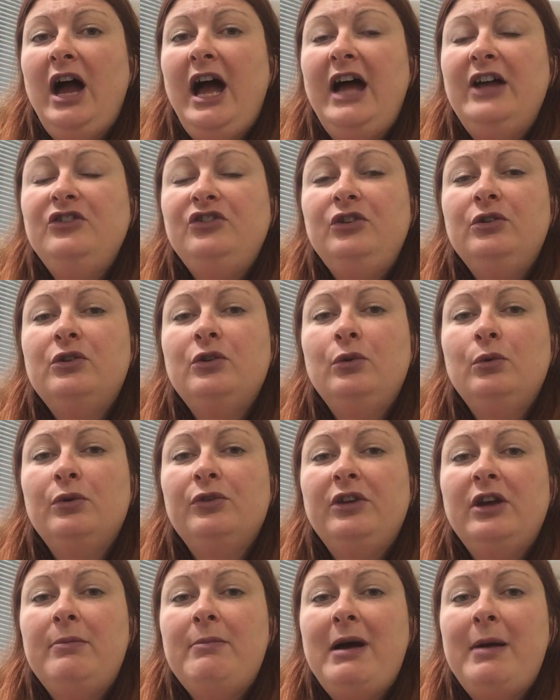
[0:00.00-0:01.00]
And you can
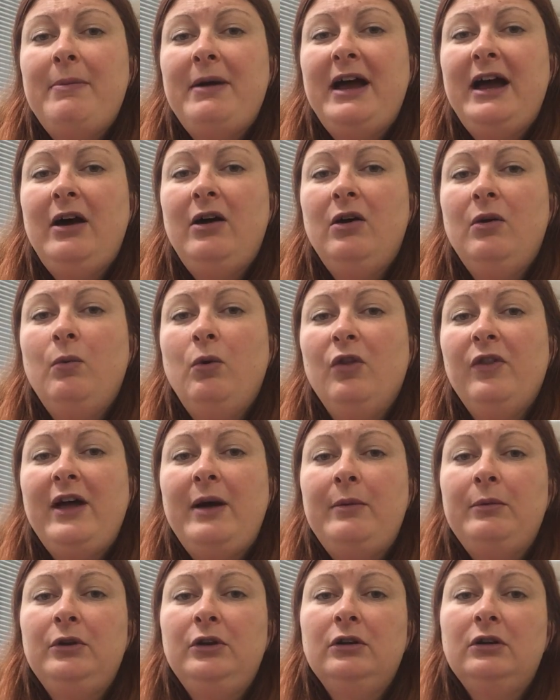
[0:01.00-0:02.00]
also map out what
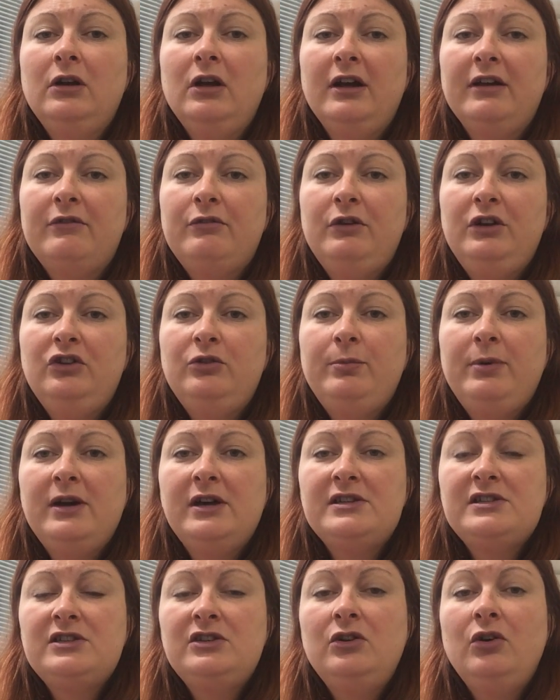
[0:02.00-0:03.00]
that will look like for each
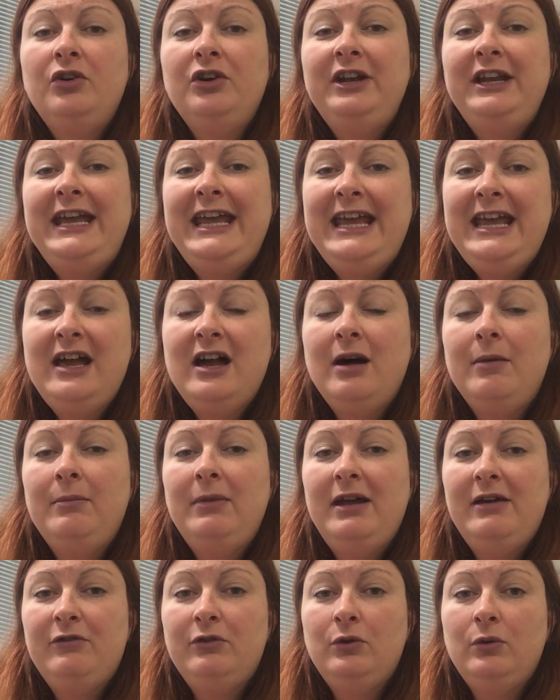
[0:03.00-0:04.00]
person on an income
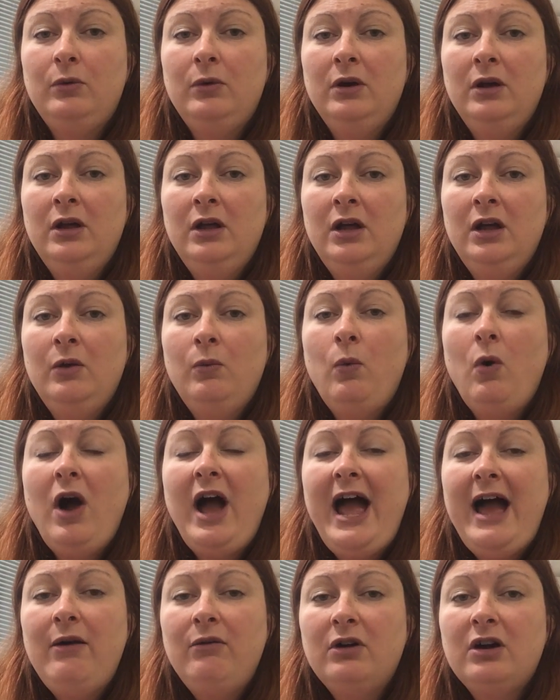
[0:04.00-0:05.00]
level, what
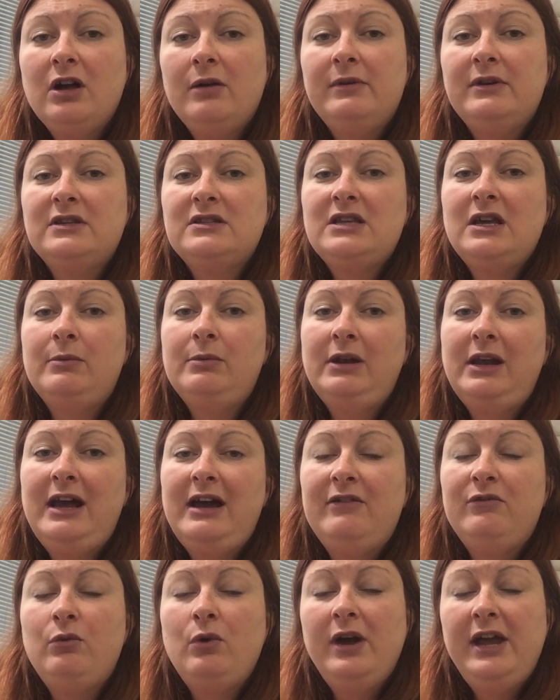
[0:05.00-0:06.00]
outgoings they will
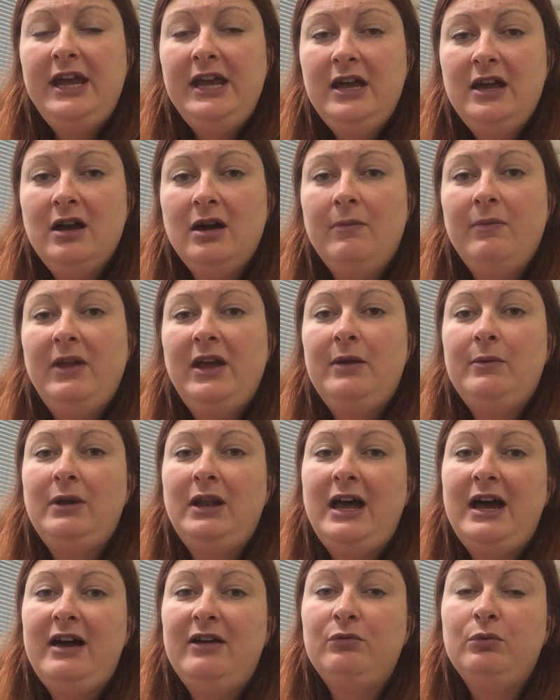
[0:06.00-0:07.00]
have, what income they will
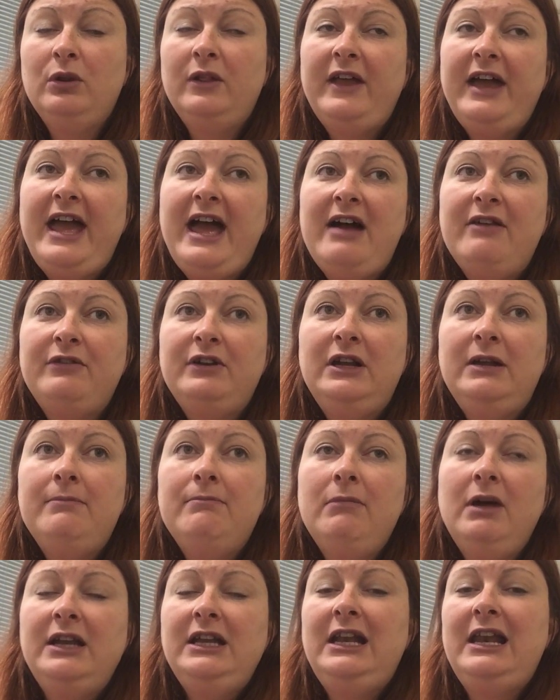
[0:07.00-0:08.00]
have. Will they have any
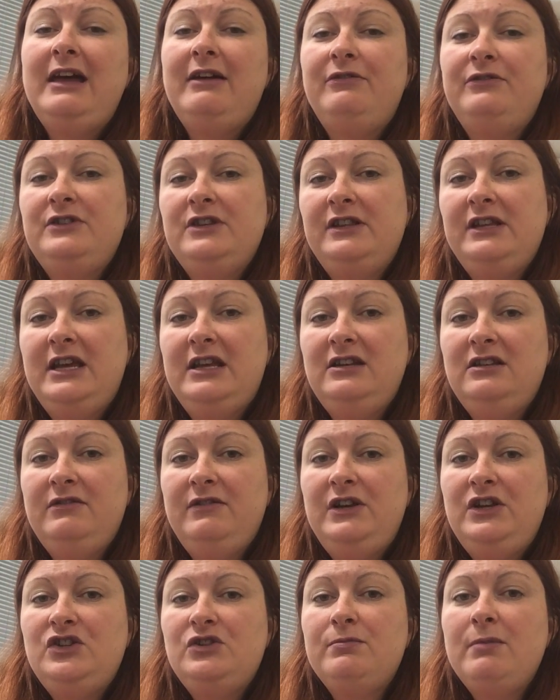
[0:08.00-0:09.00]
money left at the end of
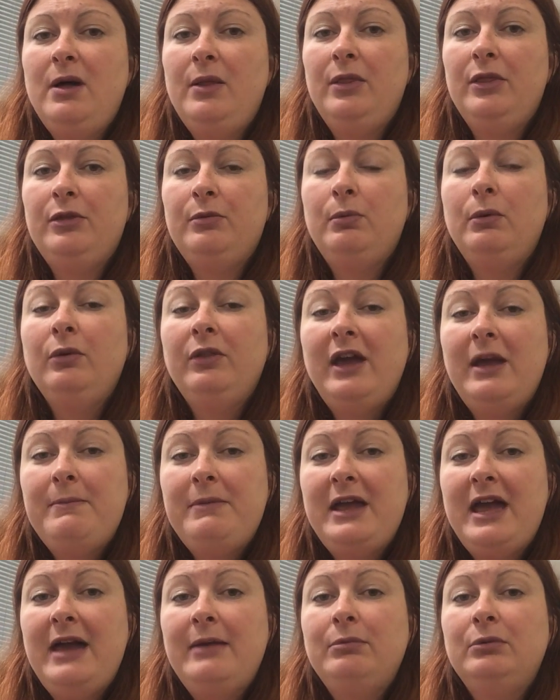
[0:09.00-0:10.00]
each month? Will they
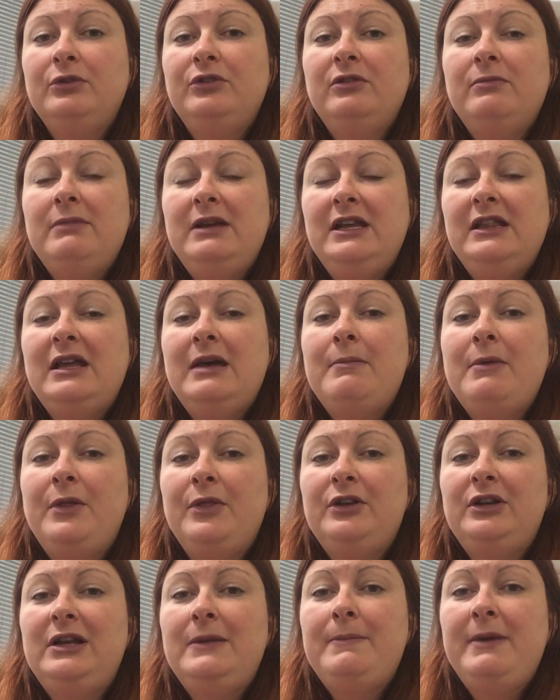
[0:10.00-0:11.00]
be able to meet their
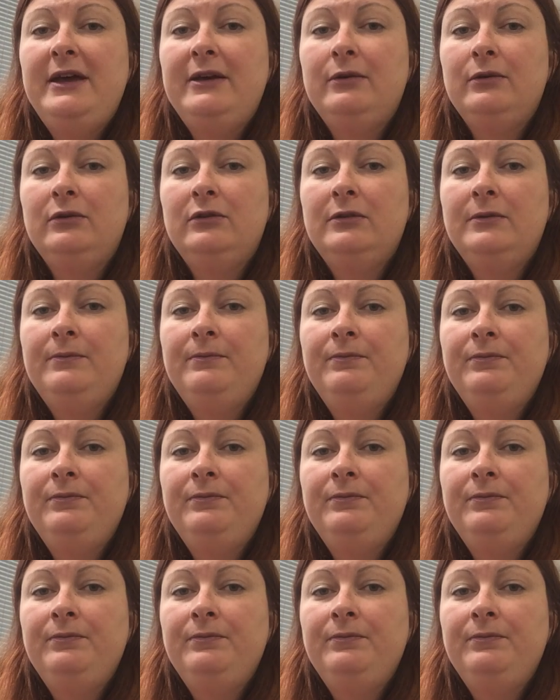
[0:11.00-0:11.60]
monthly bills?